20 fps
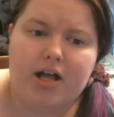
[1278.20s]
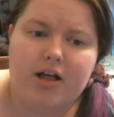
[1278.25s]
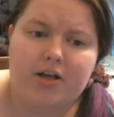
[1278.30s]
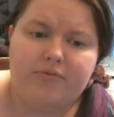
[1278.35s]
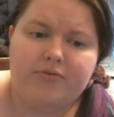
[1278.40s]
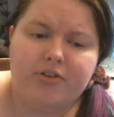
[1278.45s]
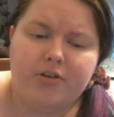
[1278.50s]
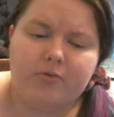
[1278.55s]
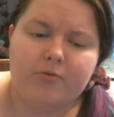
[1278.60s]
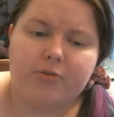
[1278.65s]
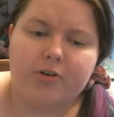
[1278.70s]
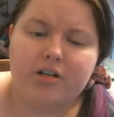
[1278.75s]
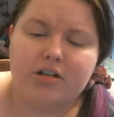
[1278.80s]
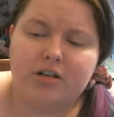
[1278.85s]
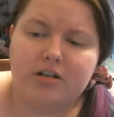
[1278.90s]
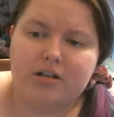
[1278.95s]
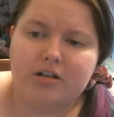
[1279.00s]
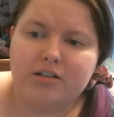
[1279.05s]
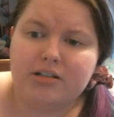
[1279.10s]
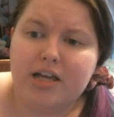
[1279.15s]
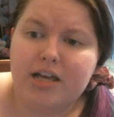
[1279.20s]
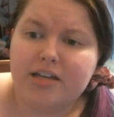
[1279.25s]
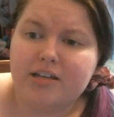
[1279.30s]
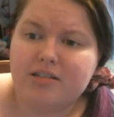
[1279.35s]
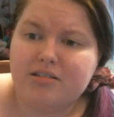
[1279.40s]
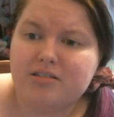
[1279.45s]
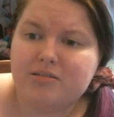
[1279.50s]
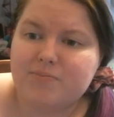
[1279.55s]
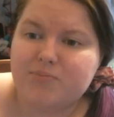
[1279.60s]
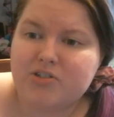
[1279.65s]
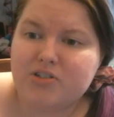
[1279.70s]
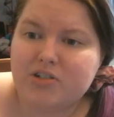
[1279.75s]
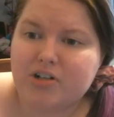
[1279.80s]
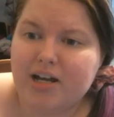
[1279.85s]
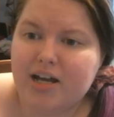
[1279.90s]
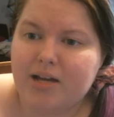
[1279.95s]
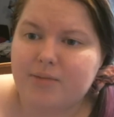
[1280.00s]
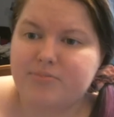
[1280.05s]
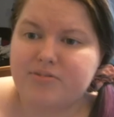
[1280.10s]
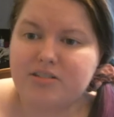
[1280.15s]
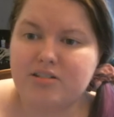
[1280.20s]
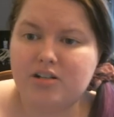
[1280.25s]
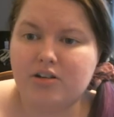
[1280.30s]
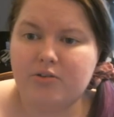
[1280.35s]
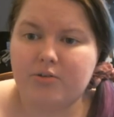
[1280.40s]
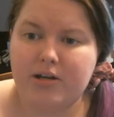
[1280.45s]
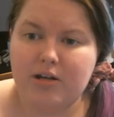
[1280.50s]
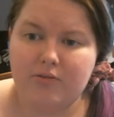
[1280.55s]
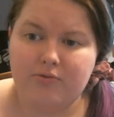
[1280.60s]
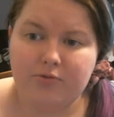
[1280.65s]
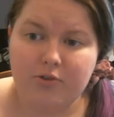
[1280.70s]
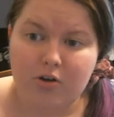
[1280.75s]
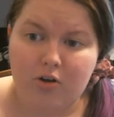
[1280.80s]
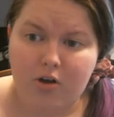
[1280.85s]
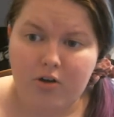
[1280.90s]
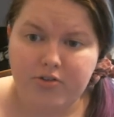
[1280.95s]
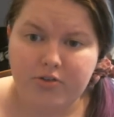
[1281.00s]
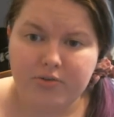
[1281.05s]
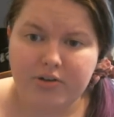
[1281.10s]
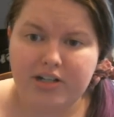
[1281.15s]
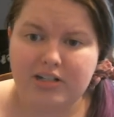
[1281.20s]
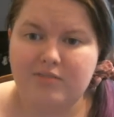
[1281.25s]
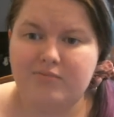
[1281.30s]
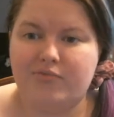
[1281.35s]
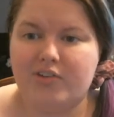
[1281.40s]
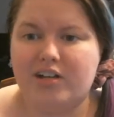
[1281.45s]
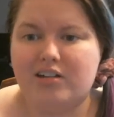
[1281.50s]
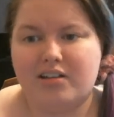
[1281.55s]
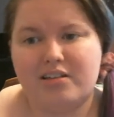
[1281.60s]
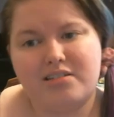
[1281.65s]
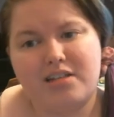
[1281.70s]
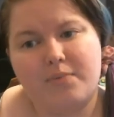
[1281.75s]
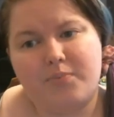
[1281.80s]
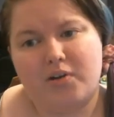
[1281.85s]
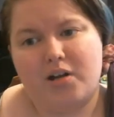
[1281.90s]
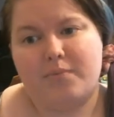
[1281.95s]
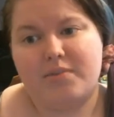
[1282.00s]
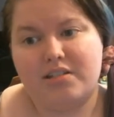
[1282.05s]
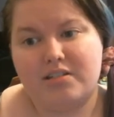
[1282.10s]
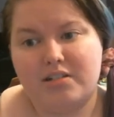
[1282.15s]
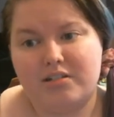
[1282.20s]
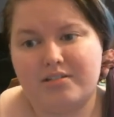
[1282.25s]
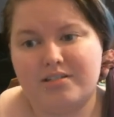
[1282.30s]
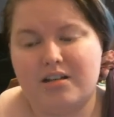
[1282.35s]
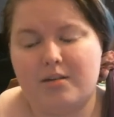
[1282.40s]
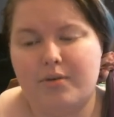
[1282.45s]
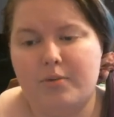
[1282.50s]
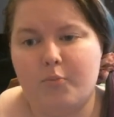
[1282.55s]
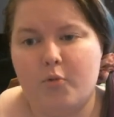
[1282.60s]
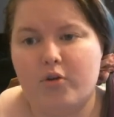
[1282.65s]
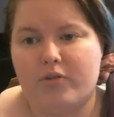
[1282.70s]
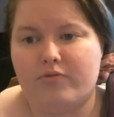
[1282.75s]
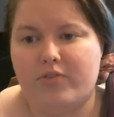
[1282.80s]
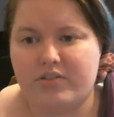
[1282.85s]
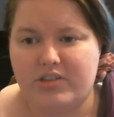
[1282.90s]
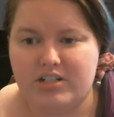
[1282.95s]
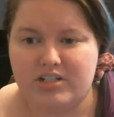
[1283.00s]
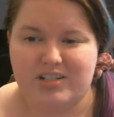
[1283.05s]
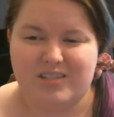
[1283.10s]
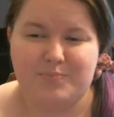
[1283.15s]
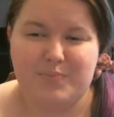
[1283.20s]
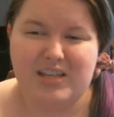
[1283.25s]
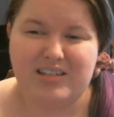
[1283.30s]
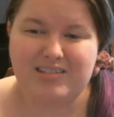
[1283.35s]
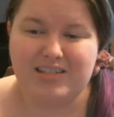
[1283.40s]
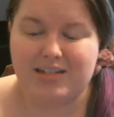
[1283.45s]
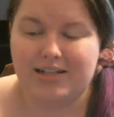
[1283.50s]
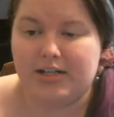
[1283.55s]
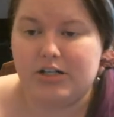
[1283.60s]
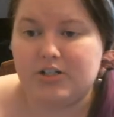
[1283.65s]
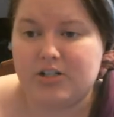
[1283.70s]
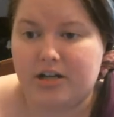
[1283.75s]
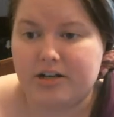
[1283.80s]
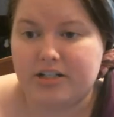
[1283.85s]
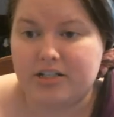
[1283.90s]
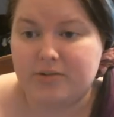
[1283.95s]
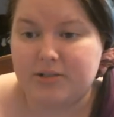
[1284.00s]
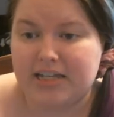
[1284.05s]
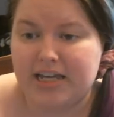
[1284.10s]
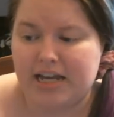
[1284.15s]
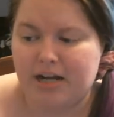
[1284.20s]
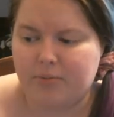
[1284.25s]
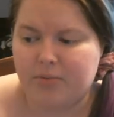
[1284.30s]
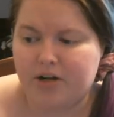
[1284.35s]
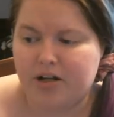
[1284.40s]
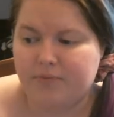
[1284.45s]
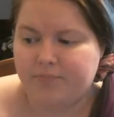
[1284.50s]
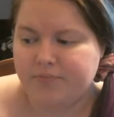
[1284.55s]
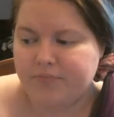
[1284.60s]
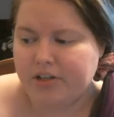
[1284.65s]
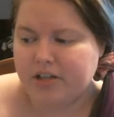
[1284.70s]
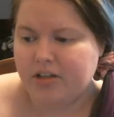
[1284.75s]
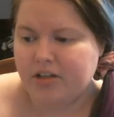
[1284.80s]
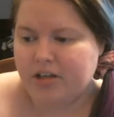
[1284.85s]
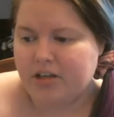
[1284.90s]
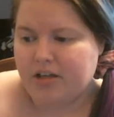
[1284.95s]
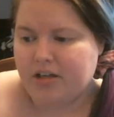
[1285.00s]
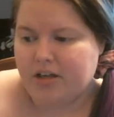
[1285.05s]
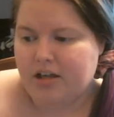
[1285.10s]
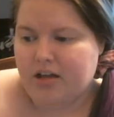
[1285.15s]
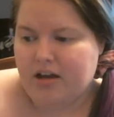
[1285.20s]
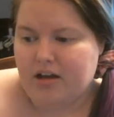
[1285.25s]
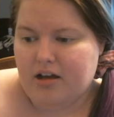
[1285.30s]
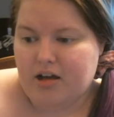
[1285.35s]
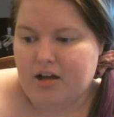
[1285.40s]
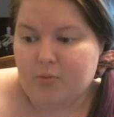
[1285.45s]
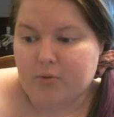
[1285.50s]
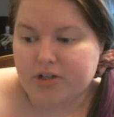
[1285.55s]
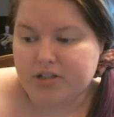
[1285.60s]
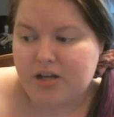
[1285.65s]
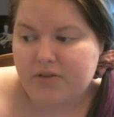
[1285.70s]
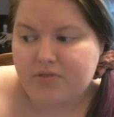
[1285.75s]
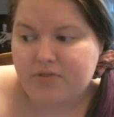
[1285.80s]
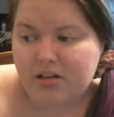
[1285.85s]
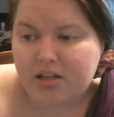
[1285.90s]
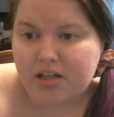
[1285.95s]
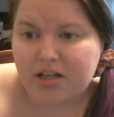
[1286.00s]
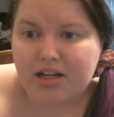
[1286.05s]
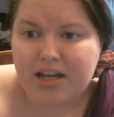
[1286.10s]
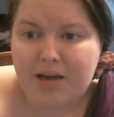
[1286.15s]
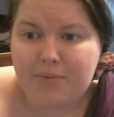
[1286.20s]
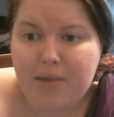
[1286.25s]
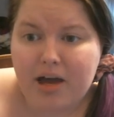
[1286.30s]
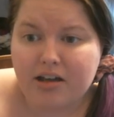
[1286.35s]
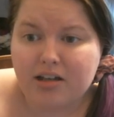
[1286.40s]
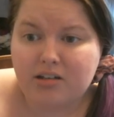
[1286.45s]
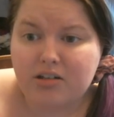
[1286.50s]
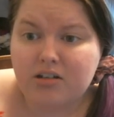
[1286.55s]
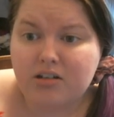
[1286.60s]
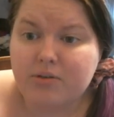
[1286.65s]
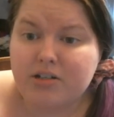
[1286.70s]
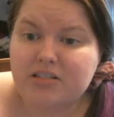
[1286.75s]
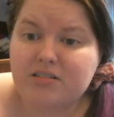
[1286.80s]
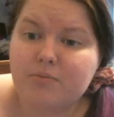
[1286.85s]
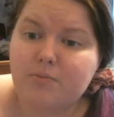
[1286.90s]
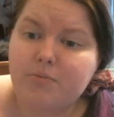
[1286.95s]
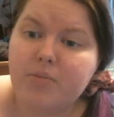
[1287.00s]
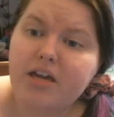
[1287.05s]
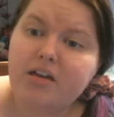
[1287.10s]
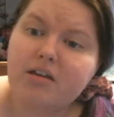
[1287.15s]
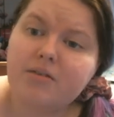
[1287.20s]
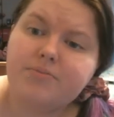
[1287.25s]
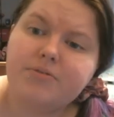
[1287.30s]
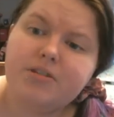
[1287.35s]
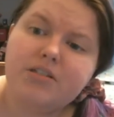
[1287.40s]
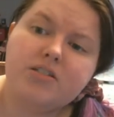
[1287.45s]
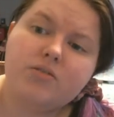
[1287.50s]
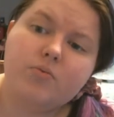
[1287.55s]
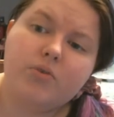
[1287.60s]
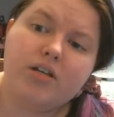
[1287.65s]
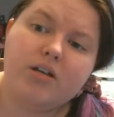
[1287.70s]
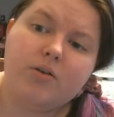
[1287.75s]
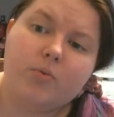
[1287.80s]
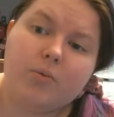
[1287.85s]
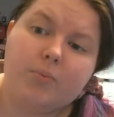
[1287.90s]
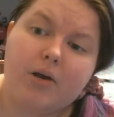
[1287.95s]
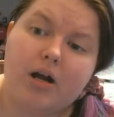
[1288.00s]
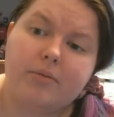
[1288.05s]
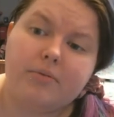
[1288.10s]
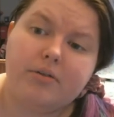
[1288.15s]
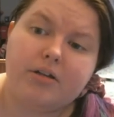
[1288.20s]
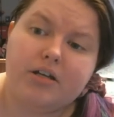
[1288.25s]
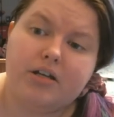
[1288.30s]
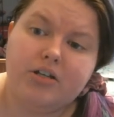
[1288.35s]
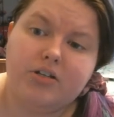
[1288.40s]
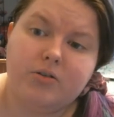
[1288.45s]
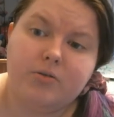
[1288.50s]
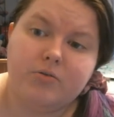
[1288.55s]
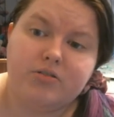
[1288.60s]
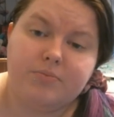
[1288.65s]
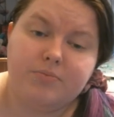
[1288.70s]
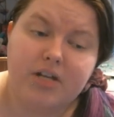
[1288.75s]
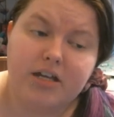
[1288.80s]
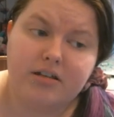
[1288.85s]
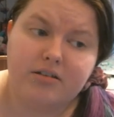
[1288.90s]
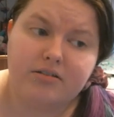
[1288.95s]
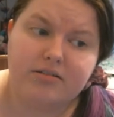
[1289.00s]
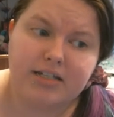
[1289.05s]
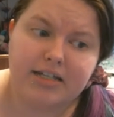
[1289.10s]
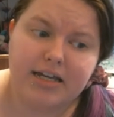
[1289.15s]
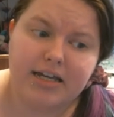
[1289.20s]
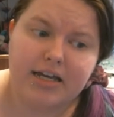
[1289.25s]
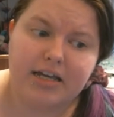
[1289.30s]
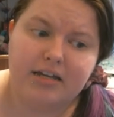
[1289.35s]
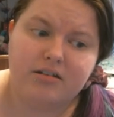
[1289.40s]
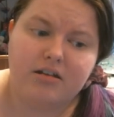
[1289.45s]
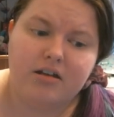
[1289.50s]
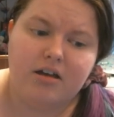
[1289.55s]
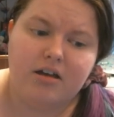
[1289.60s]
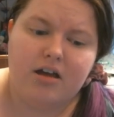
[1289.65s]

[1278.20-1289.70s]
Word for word: Feel free to like and subscribe. Stick around for all the random fun, because I promise there's going to be more fun than just me sitting here talking to a camera. We're definitely going to get back into doing some makeup this week. We're probably going to do some nails again.